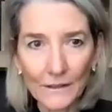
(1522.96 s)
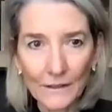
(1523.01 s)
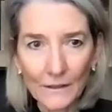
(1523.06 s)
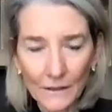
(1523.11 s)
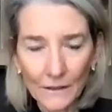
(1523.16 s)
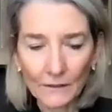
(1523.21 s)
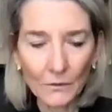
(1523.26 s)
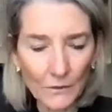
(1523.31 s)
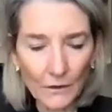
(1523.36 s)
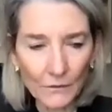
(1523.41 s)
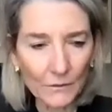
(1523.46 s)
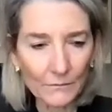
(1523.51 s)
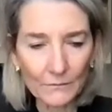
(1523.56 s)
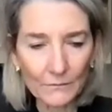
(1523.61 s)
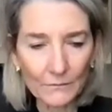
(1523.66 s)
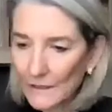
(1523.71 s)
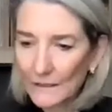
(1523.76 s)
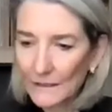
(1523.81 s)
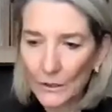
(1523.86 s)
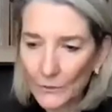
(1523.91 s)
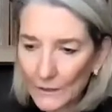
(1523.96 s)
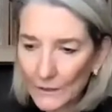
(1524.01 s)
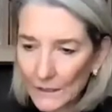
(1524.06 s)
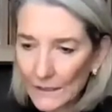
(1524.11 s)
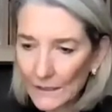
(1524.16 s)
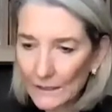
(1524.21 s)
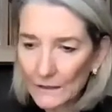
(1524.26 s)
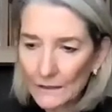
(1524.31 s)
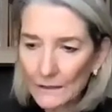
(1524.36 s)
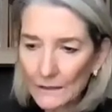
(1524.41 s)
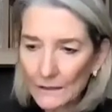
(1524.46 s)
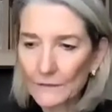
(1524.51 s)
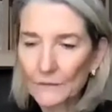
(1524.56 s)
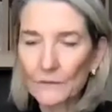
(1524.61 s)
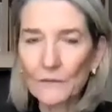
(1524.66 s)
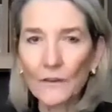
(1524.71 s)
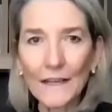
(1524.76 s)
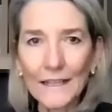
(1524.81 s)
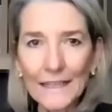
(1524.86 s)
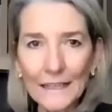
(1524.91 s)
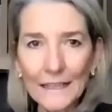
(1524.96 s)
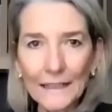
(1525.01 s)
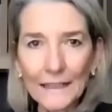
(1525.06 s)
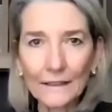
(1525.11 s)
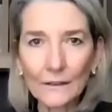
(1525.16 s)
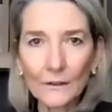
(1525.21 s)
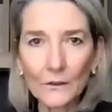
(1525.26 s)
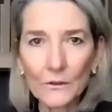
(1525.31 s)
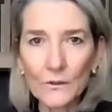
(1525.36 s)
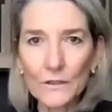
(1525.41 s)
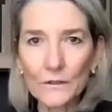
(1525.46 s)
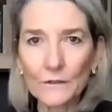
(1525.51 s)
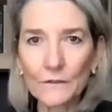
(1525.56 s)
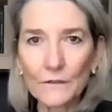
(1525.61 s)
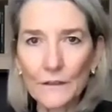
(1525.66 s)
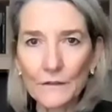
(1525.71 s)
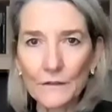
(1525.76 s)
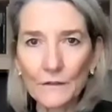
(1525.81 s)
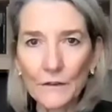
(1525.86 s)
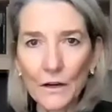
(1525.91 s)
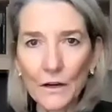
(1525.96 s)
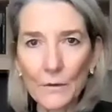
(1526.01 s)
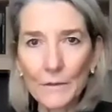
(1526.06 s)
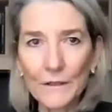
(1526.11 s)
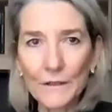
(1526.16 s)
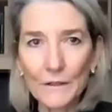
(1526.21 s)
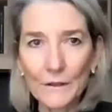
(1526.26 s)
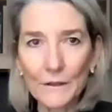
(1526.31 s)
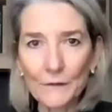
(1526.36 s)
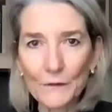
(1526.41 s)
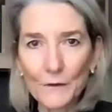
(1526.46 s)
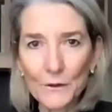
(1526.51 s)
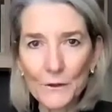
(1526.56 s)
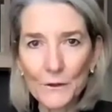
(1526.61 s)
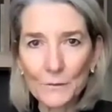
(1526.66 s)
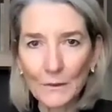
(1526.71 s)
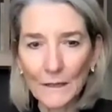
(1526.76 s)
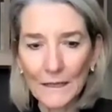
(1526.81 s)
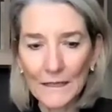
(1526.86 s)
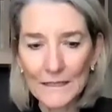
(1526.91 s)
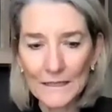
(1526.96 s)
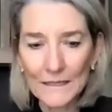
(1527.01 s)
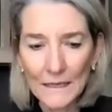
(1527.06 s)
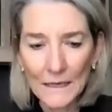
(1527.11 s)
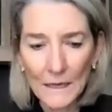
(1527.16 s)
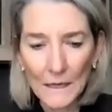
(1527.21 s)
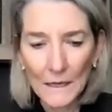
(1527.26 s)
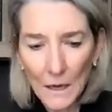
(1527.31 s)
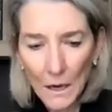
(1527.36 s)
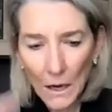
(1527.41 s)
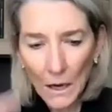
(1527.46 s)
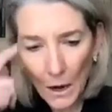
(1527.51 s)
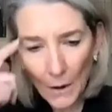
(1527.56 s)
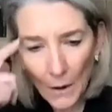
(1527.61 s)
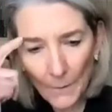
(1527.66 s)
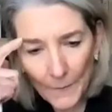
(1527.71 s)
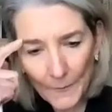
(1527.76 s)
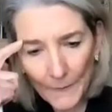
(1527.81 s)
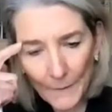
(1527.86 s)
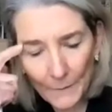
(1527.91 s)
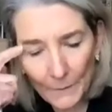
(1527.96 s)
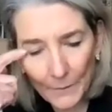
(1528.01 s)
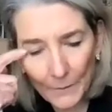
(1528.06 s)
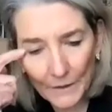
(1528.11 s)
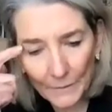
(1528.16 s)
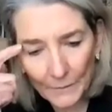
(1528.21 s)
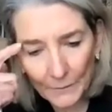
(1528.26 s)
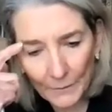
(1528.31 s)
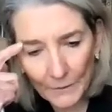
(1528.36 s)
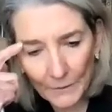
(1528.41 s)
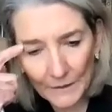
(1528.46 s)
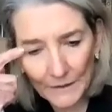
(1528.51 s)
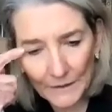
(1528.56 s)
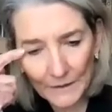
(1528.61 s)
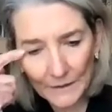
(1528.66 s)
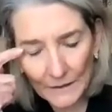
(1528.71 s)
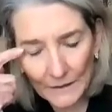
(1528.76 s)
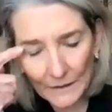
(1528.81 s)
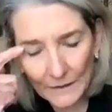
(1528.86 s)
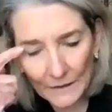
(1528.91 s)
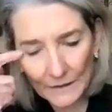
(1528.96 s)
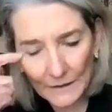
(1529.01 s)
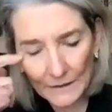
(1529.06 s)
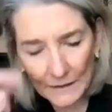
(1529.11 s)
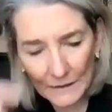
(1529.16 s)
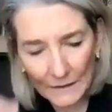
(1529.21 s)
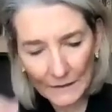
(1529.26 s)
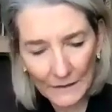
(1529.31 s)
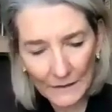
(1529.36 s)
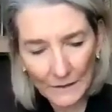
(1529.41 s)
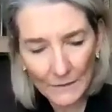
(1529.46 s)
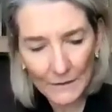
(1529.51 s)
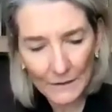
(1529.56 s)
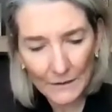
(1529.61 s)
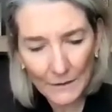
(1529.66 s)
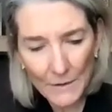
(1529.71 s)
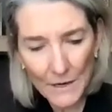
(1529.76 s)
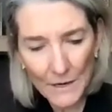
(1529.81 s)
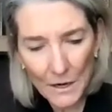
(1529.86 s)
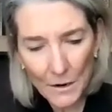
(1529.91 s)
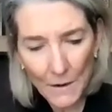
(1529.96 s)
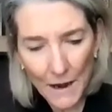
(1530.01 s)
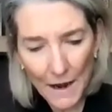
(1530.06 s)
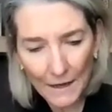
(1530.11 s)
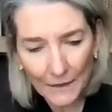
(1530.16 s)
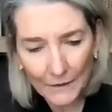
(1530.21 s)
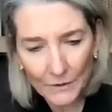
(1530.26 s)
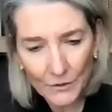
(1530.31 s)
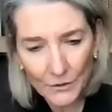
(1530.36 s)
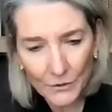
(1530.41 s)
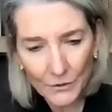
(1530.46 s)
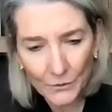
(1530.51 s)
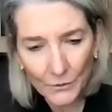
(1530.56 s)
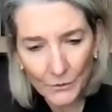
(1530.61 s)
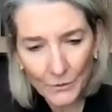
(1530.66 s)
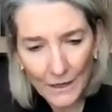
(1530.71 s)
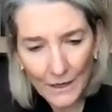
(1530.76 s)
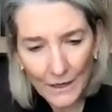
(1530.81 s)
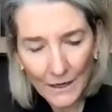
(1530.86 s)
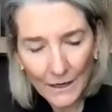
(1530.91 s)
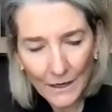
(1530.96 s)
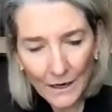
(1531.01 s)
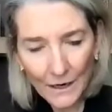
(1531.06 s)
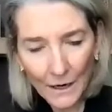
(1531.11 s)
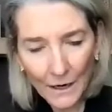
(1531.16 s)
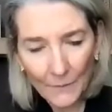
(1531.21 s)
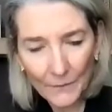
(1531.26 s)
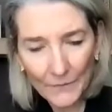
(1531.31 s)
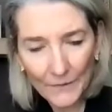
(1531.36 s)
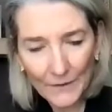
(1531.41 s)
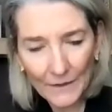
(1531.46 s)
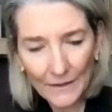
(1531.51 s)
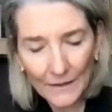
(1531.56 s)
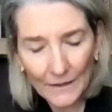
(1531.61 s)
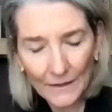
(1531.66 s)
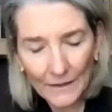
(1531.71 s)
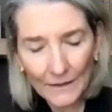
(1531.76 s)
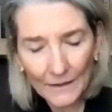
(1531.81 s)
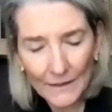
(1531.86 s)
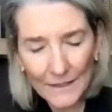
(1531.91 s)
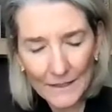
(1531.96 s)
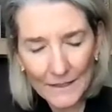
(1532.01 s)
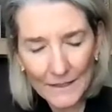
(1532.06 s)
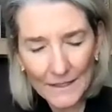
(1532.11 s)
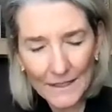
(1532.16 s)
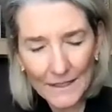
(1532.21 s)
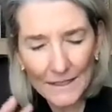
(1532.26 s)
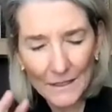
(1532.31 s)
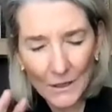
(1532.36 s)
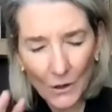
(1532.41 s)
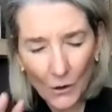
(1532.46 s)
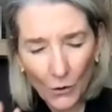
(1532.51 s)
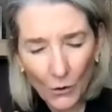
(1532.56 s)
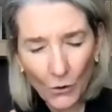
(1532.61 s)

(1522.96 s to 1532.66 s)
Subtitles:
of a more inviting, inclusive environment in the first place. But let me go back to the